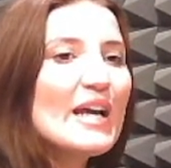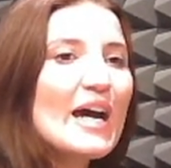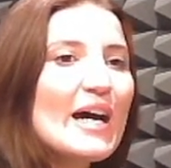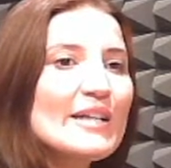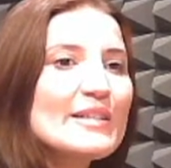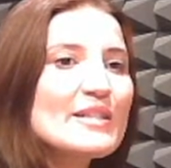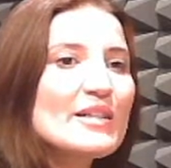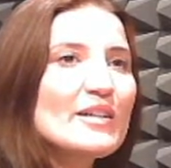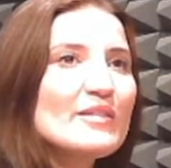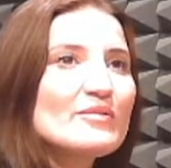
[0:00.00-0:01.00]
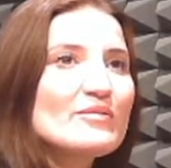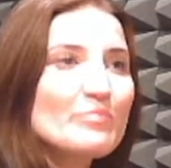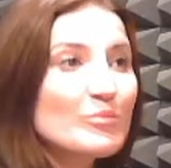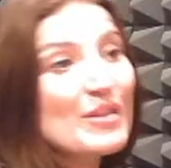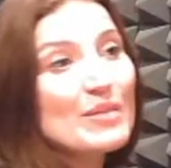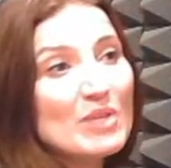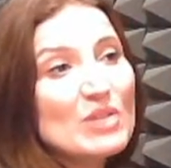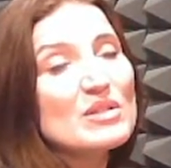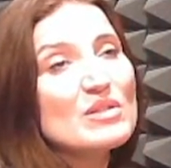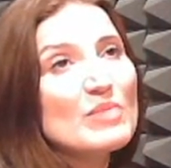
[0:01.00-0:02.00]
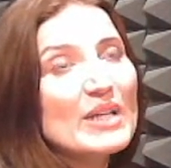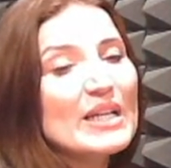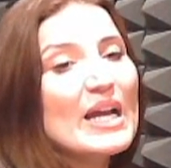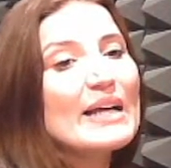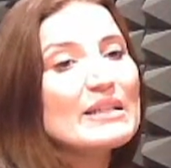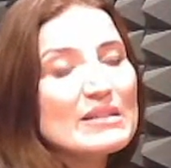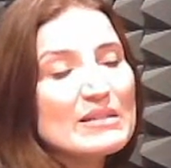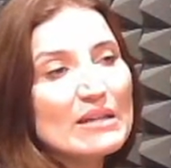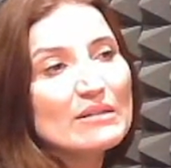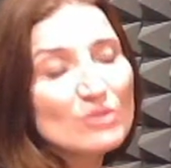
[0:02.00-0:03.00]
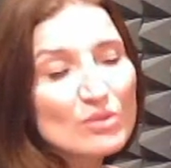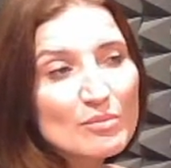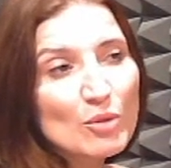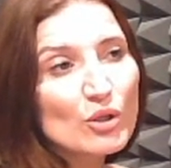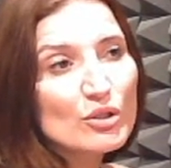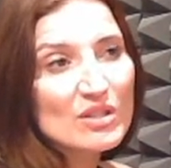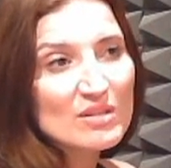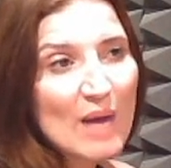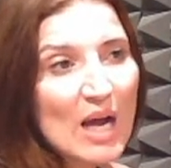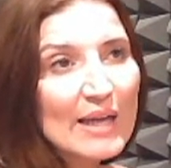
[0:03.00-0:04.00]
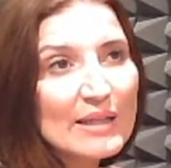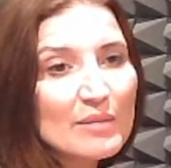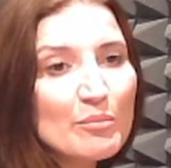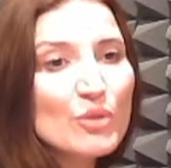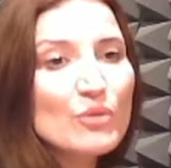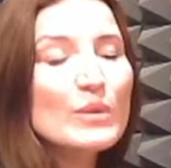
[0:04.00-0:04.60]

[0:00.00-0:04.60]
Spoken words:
And with hypnosis, we can access your subconscious mind and put you